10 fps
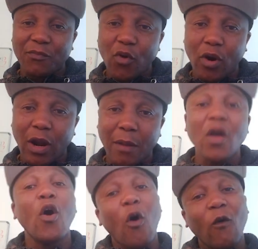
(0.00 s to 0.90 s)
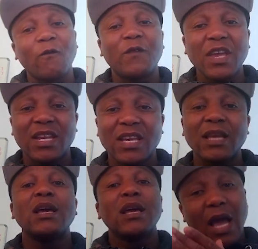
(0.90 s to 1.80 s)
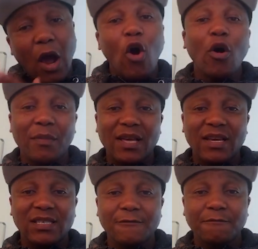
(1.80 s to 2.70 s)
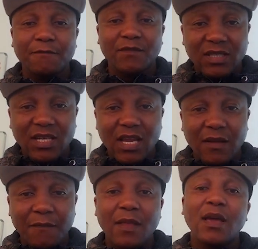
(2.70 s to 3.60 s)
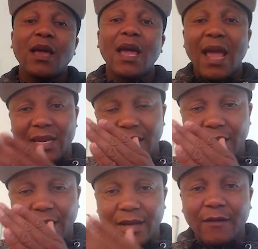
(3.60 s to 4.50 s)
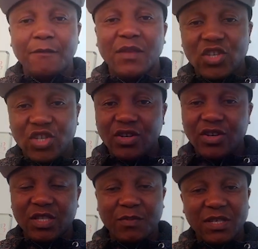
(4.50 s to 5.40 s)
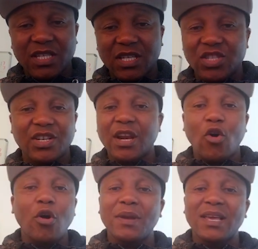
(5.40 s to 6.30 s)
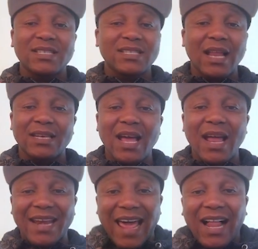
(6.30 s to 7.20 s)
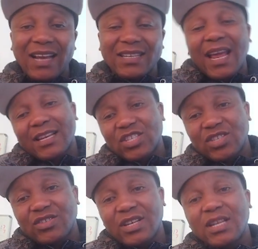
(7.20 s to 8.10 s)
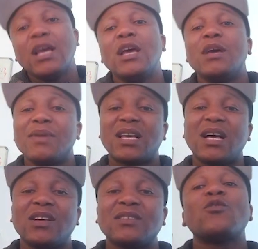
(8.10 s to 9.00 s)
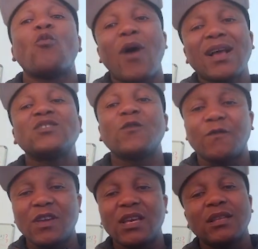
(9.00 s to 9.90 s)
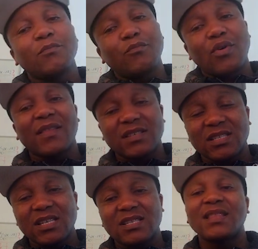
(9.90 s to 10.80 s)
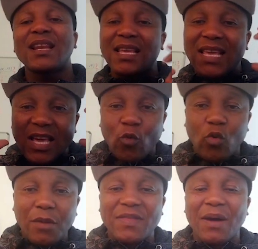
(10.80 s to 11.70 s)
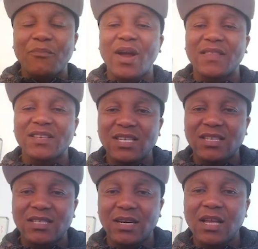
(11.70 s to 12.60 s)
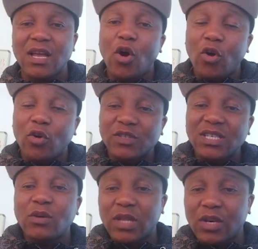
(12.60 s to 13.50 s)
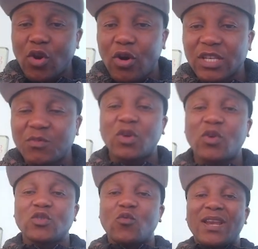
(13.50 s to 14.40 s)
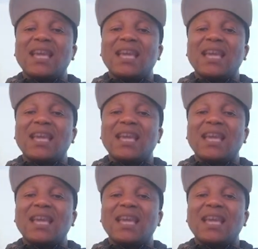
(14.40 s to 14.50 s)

in that program, or feeding homeless, see, and children, especially children and homeless, adult, elder, and children, because once you feed brother and sister, then equip that brother and sister or sister with the knowledge, because